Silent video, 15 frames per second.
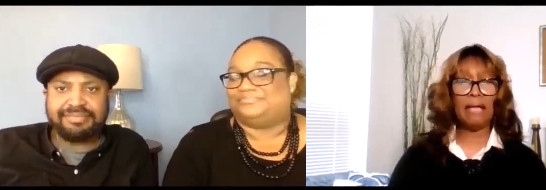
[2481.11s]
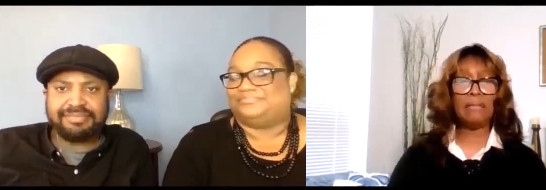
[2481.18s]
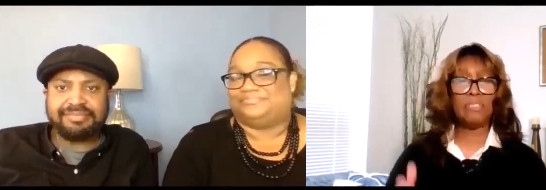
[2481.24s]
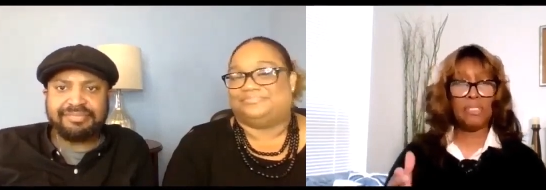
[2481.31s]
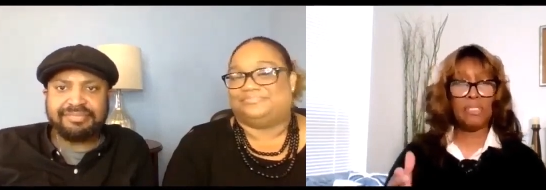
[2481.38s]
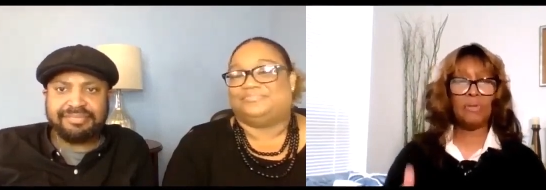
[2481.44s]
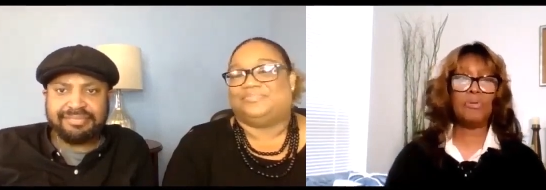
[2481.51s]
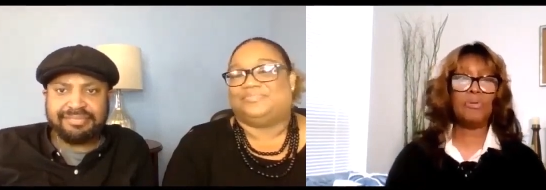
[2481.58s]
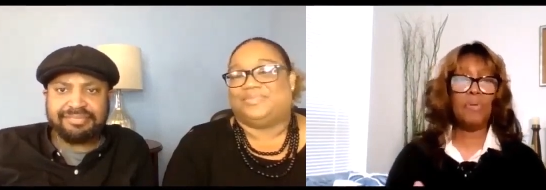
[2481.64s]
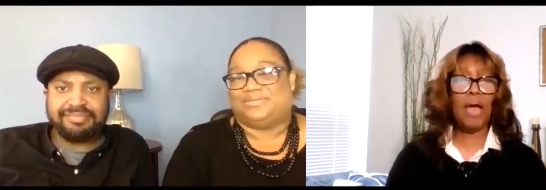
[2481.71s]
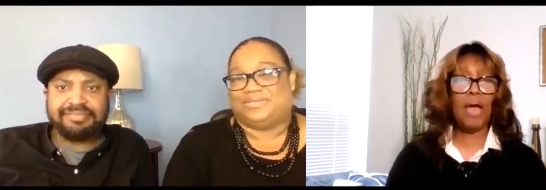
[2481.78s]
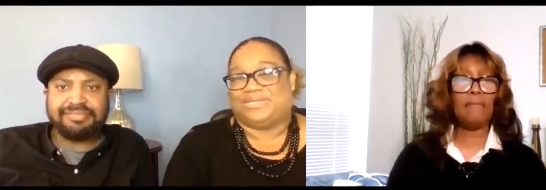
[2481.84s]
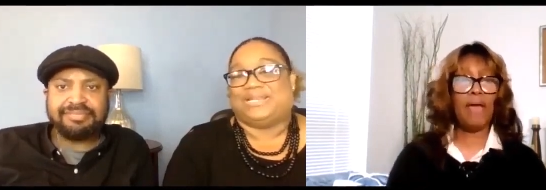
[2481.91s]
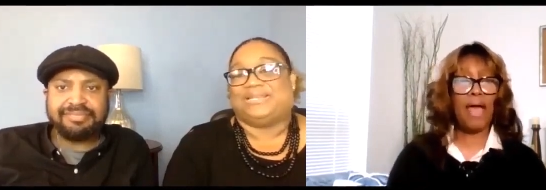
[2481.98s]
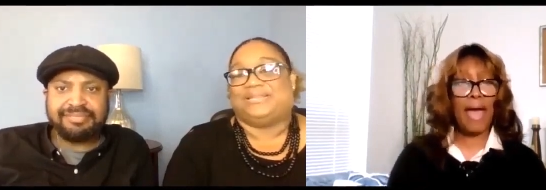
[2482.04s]
Speaker 1: until you
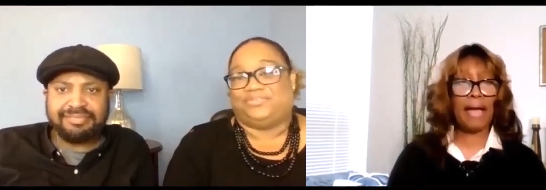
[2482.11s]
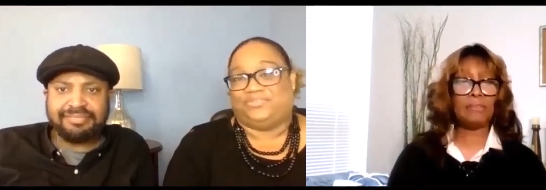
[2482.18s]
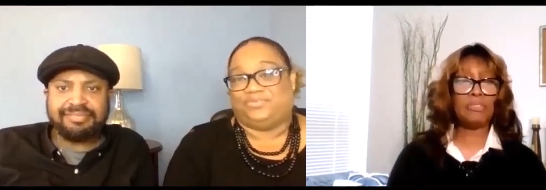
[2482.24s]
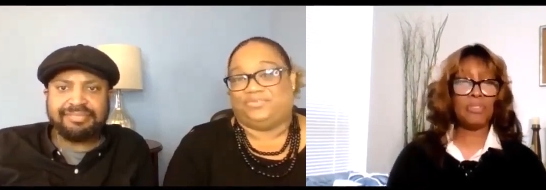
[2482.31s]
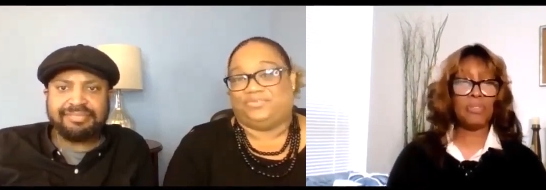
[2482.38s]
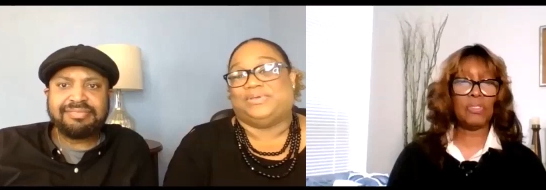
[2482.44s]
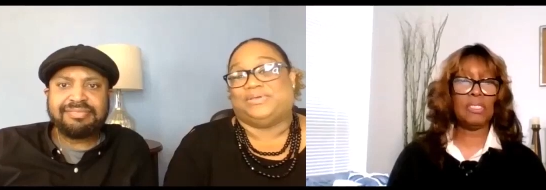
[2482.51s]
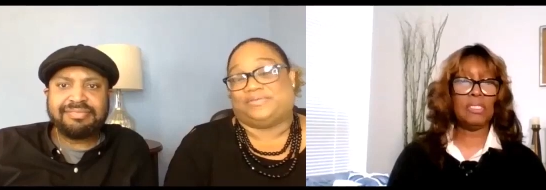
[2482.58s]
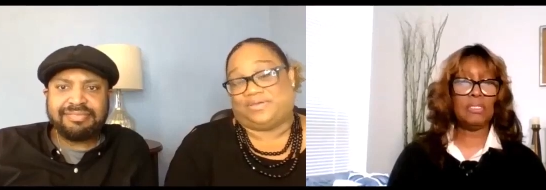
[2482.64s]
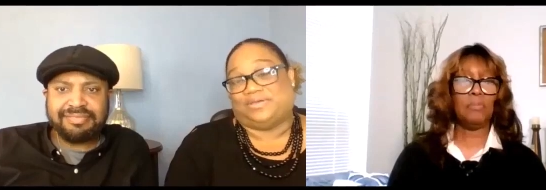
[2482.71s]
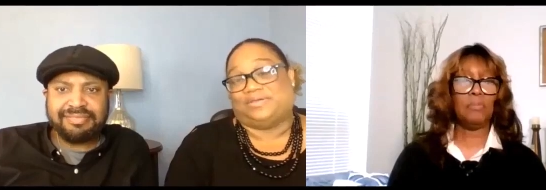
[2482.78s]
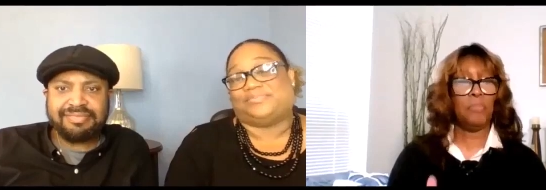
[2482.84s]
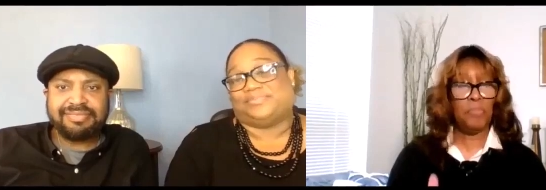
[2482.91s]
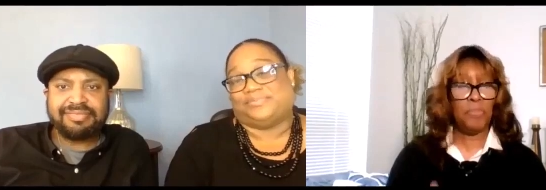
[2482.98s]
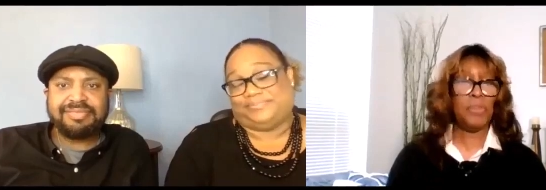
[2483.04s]
have actually
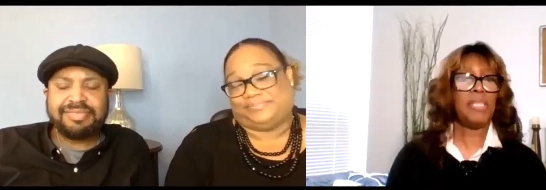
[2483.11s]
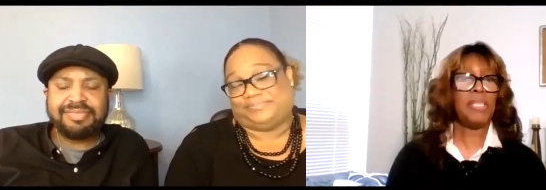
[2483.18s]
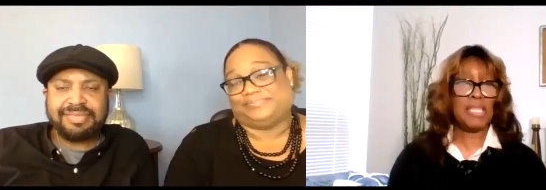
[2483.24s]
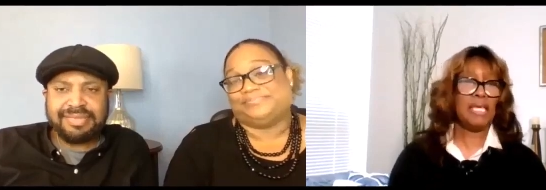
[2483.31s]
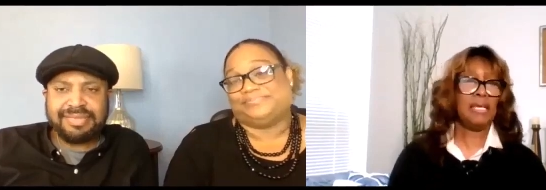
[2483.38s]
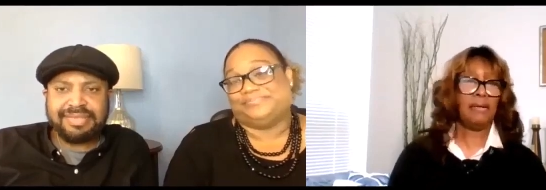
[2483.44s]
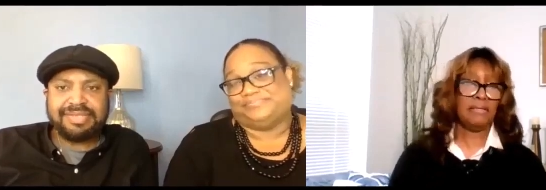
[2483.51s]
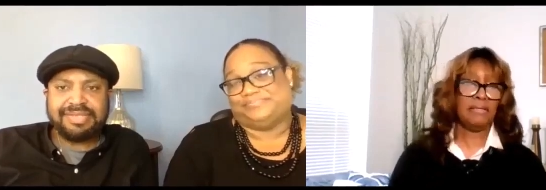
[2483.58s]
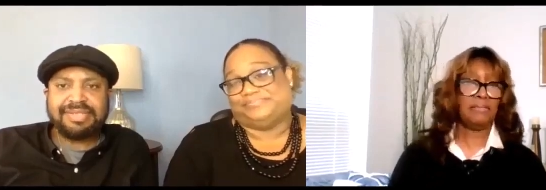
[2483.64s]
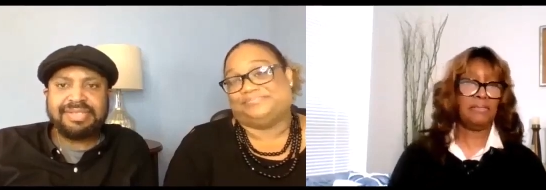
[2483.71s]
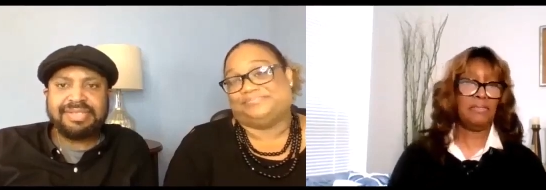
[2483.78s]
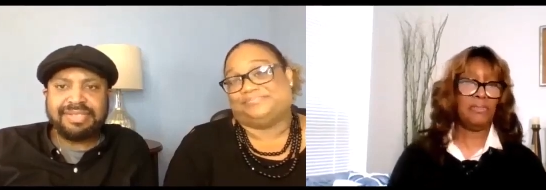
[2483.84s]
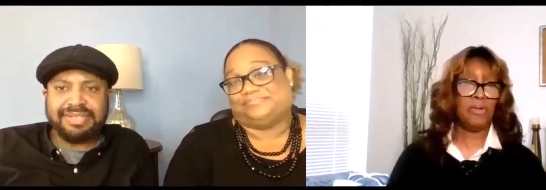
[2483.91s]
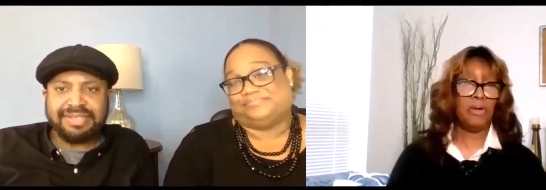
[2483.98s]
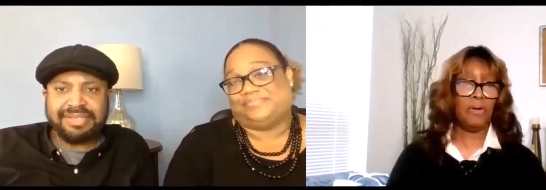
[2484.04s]
been there,
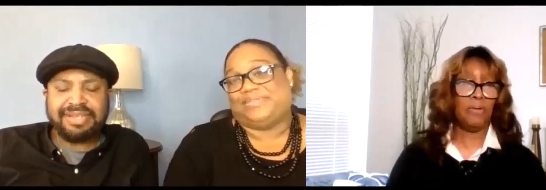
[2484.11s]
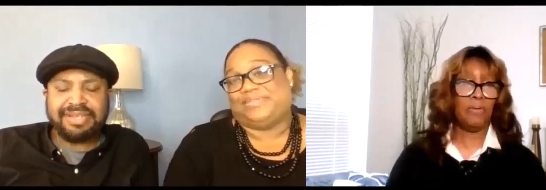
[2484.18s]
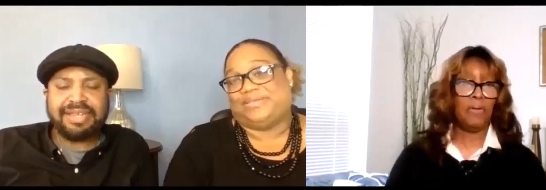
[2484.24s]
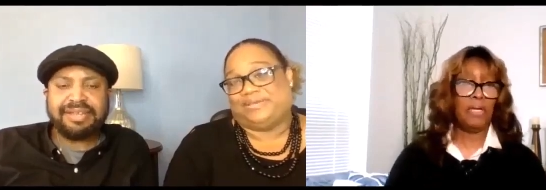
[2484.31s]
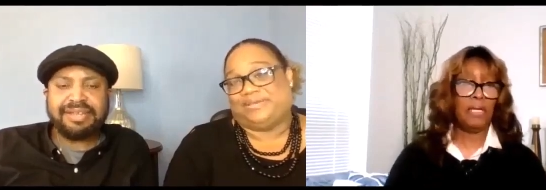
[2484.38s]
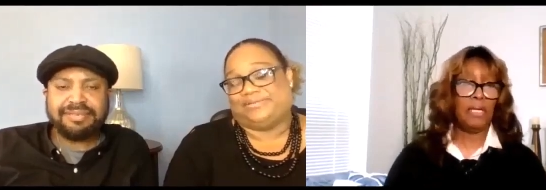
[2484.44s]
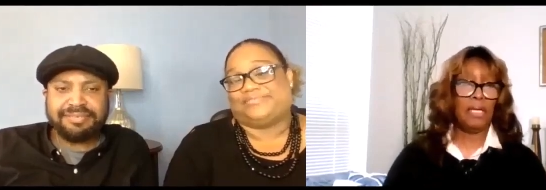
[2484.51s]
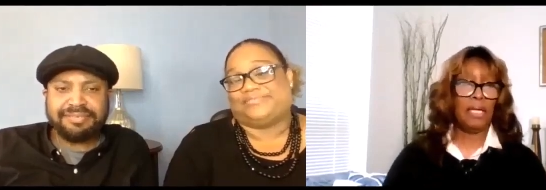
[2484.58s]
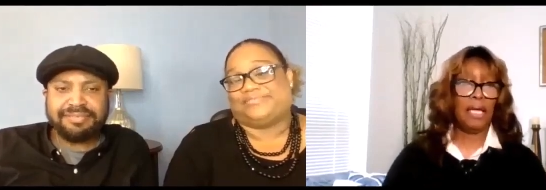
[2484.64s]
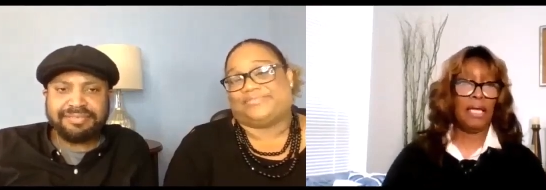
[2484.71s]
you know? Yeah.